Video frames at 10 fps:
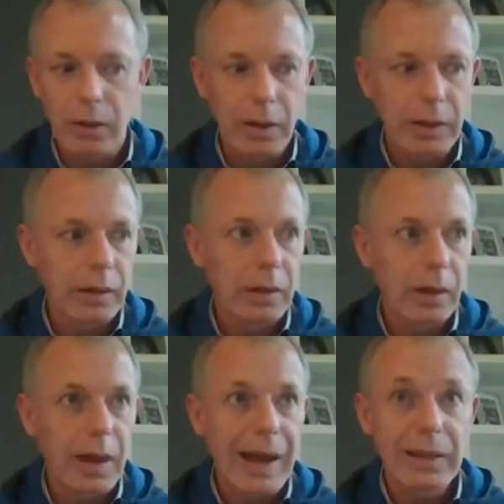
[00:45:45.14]
I
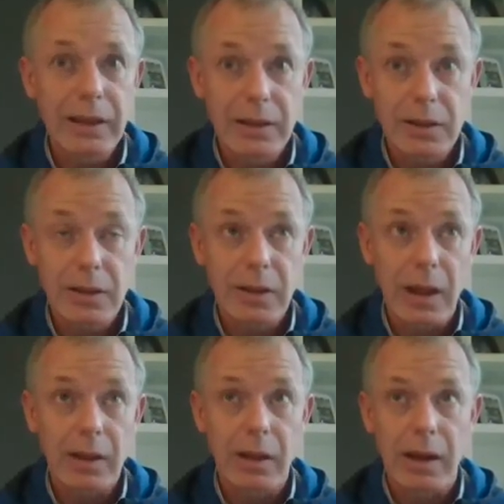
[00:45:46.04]
think athletes
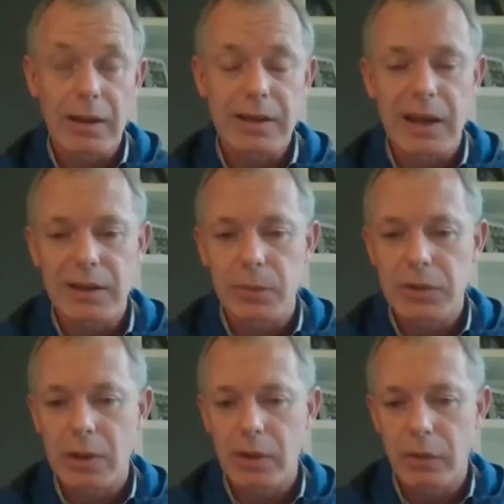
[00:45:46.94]
that attach
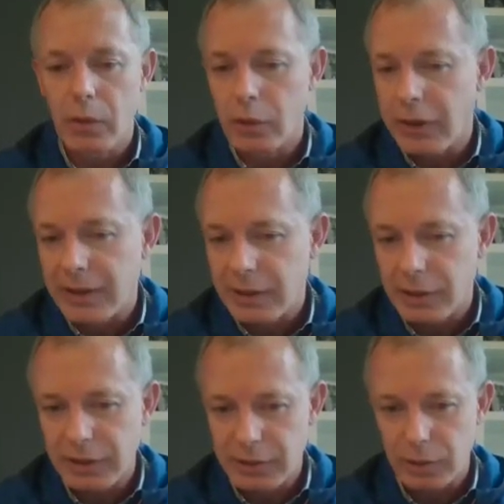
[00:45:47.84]
themselves
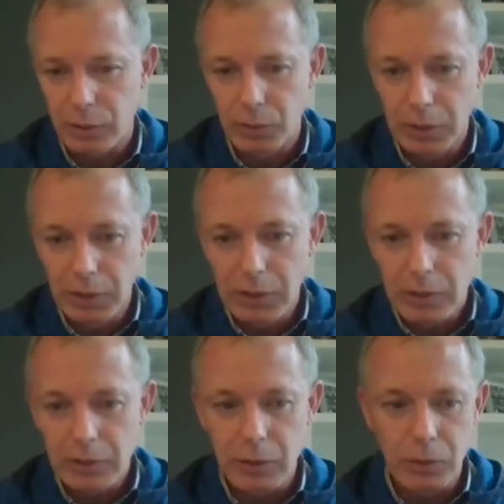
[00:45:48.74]
authentically to
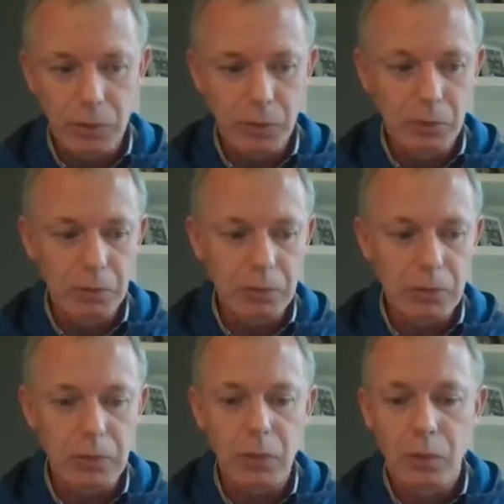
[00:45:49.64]

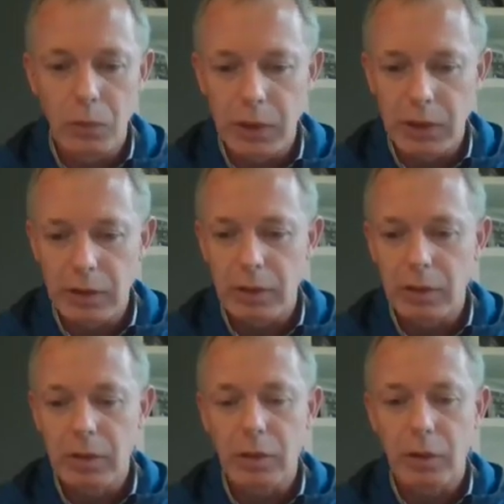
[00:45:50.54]

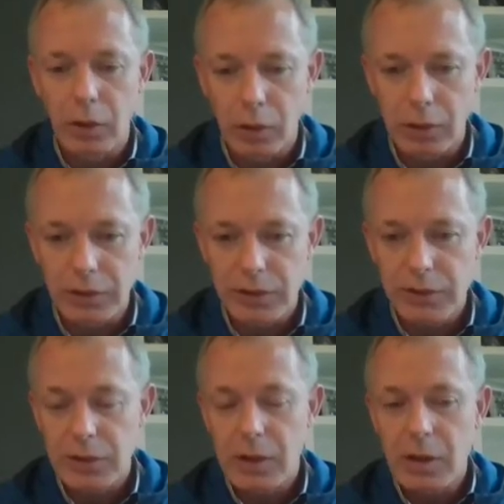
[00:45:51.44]
real
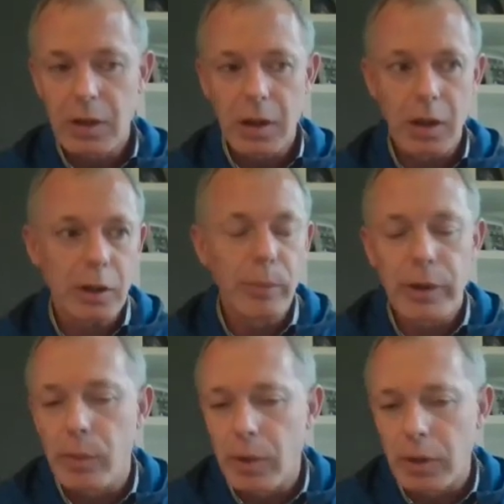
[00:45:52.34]
causes are
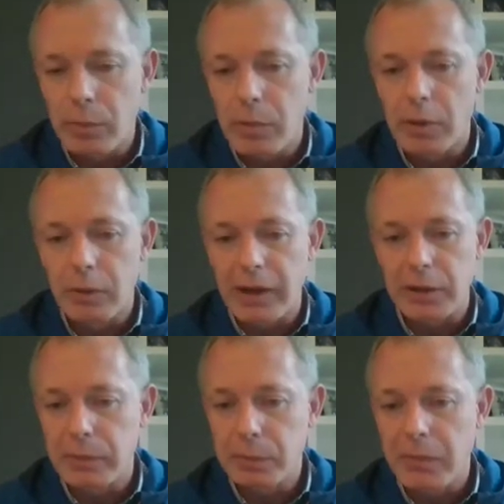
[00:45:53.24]
going to become all the more
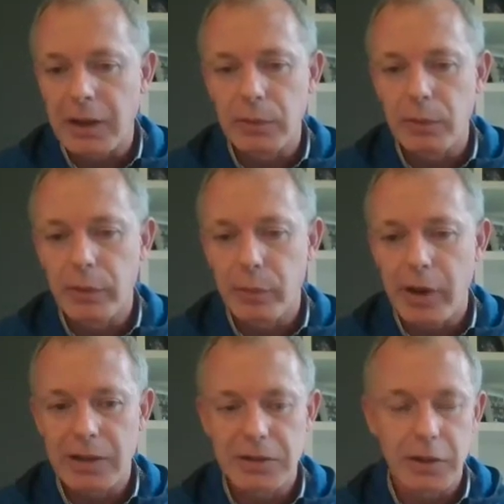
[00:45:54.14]
valuable for
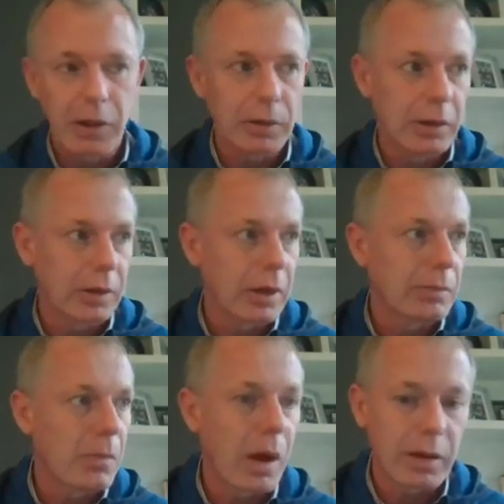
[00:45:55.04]
brands. You
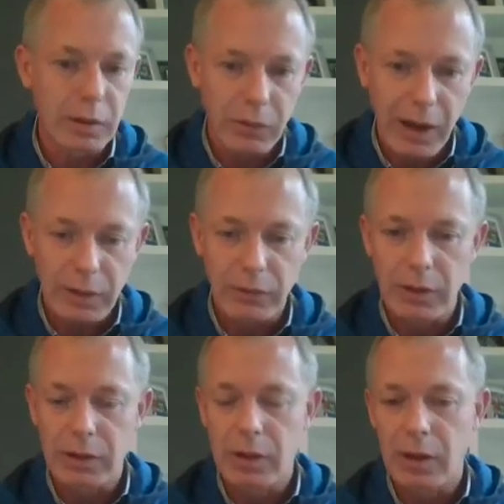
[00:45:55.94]
look at Marcus
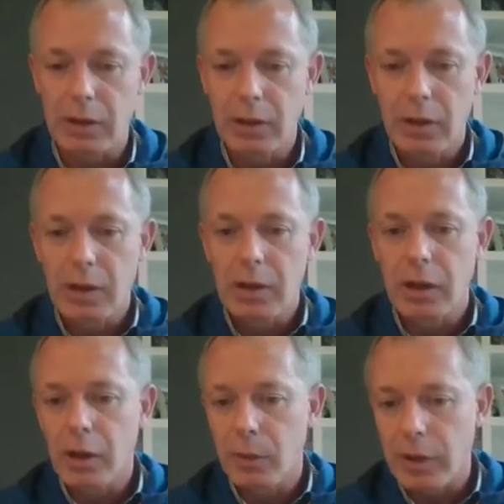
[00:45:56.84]
Rashford and
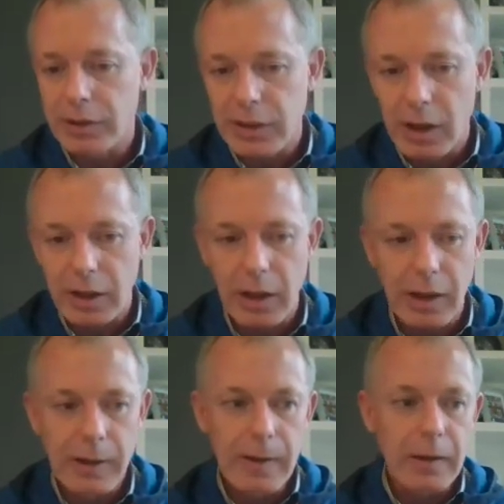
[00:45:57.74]
Naomi
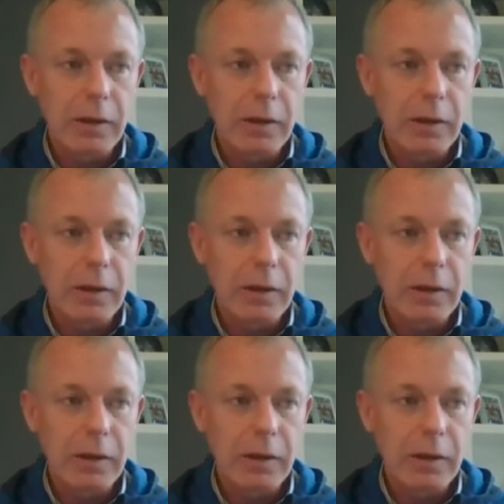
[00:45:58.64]
Osaka.